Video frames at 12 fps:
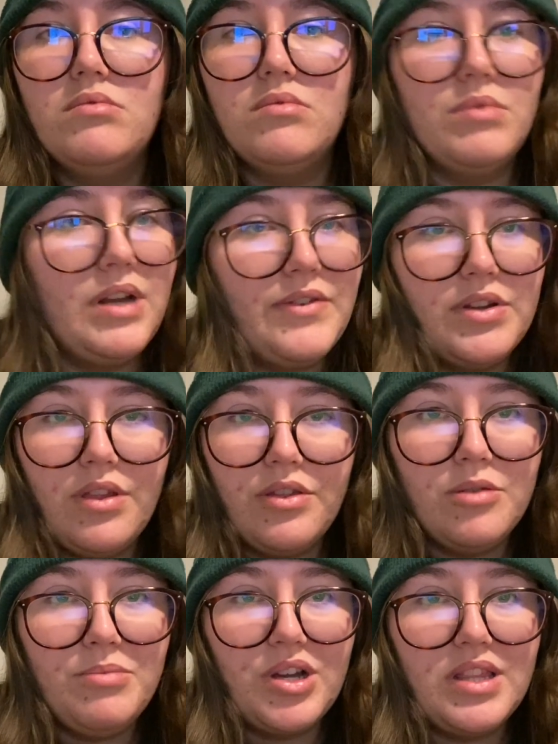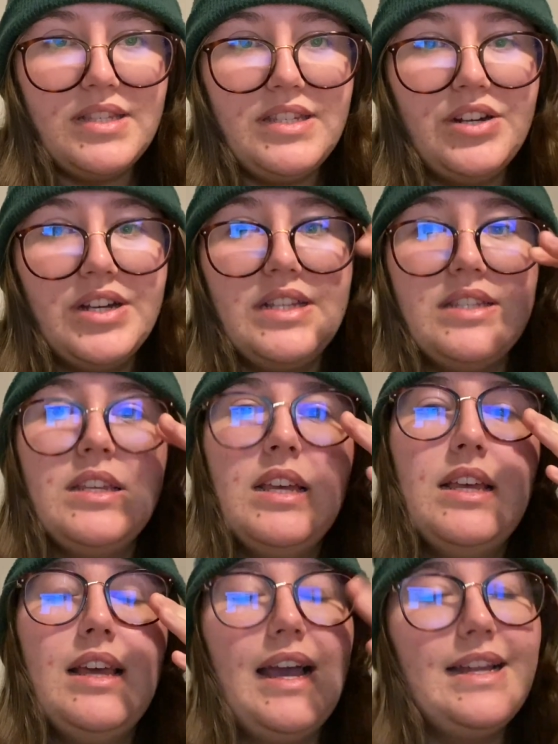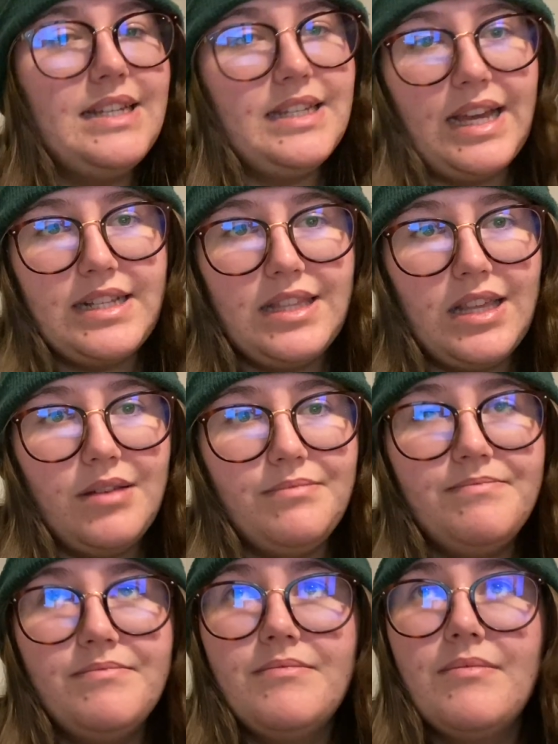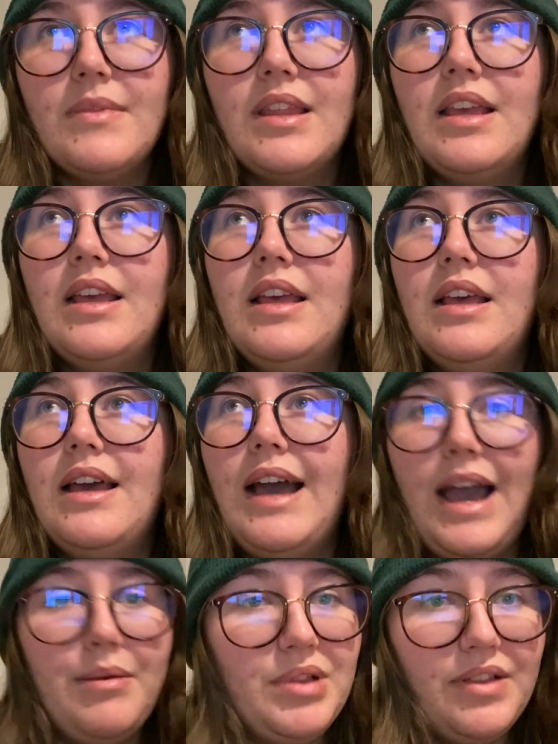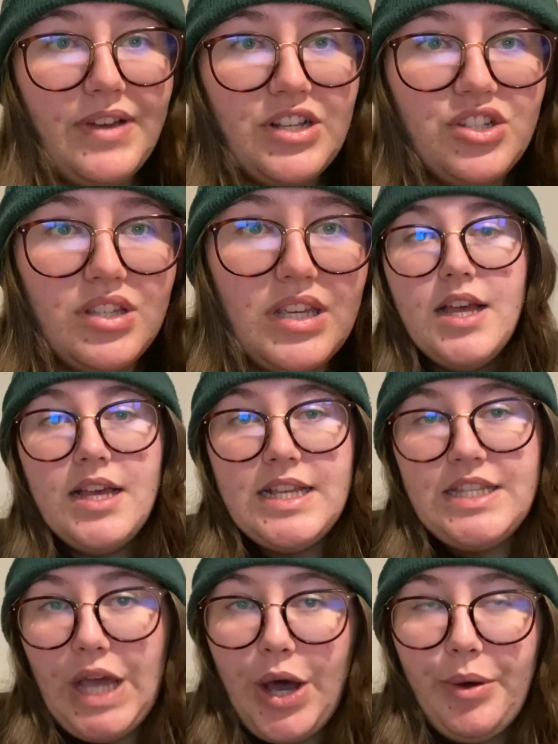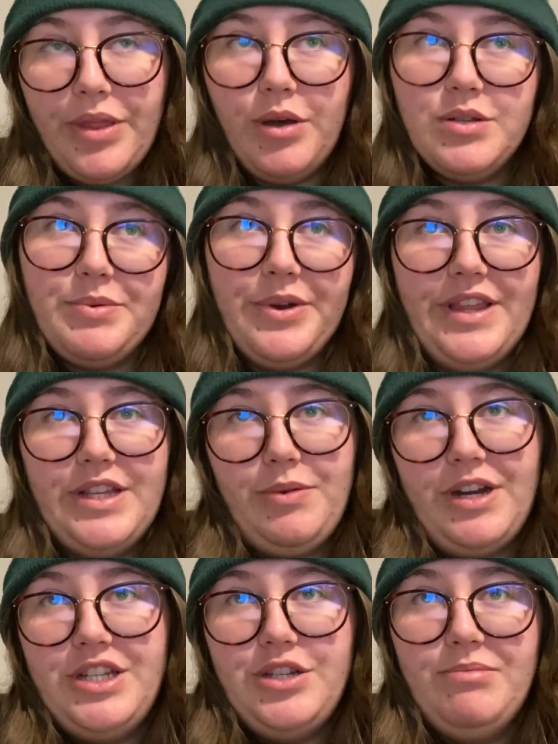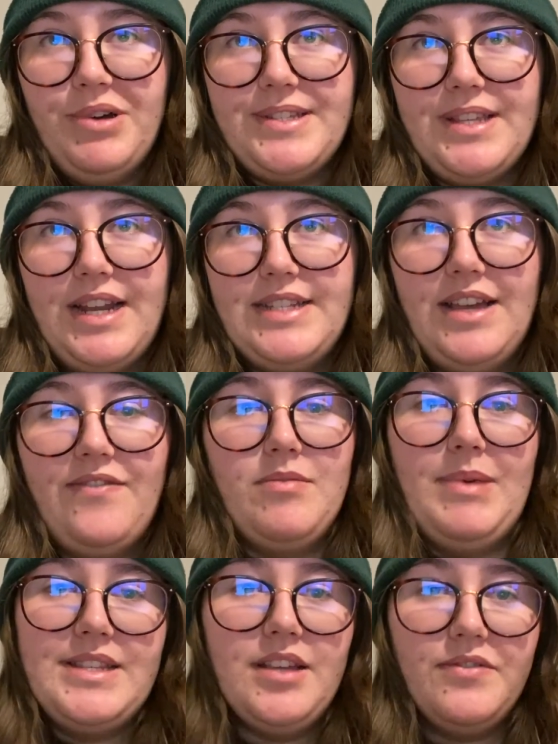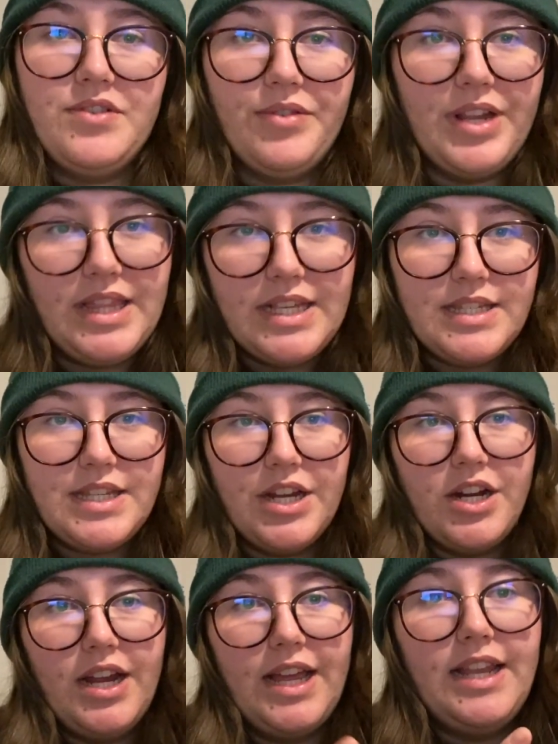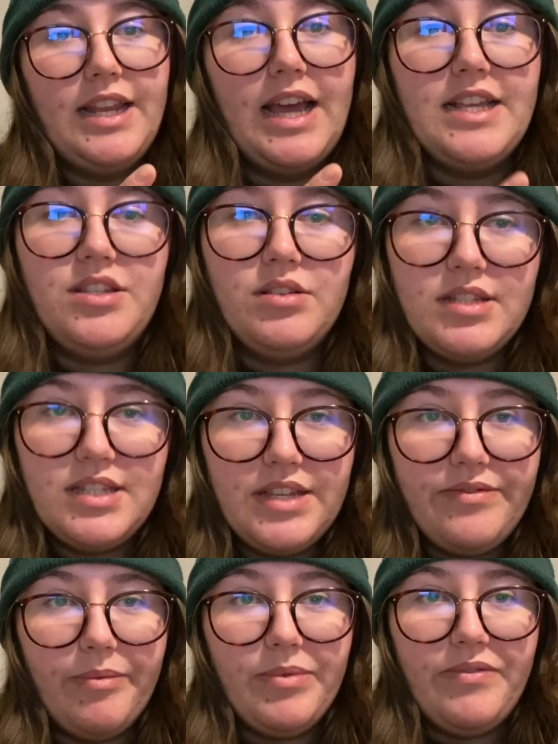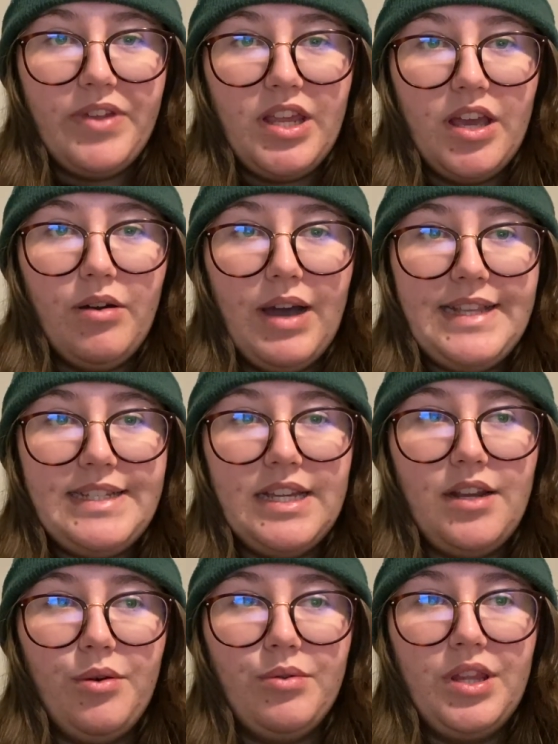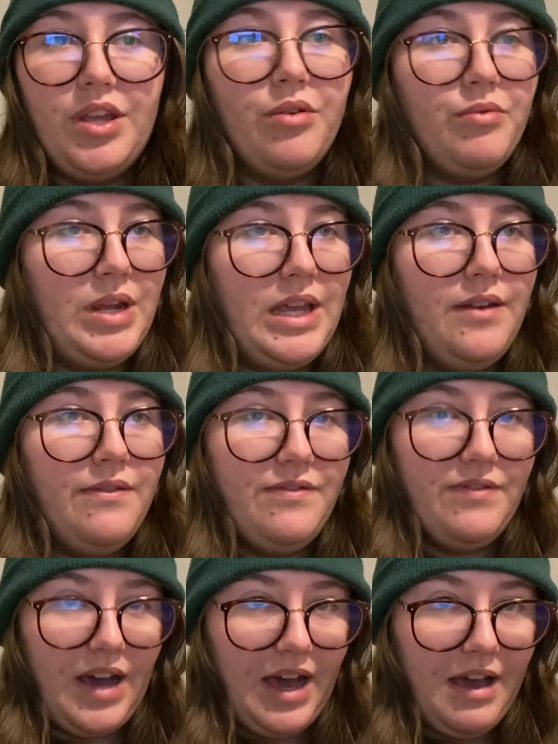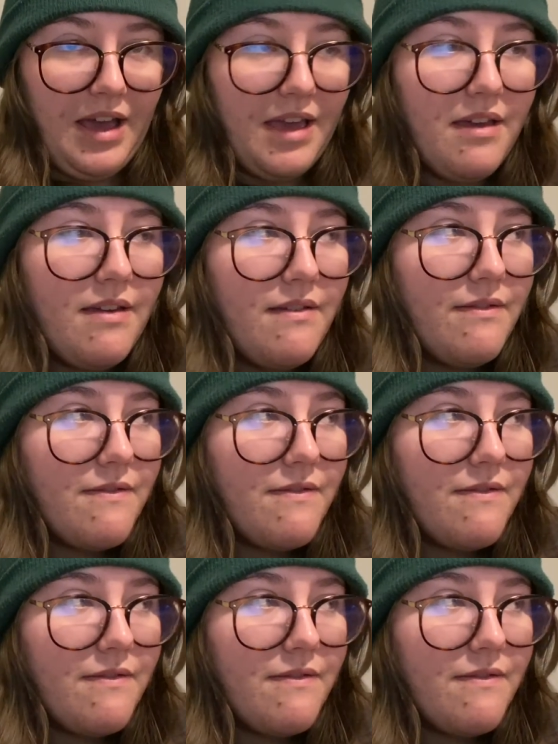Whatever, it's the third book in the series. I didn't get to them. I will eventually. So those were the 22 books that I set for myself to read this year. And as you can see from the video, I did only read 5.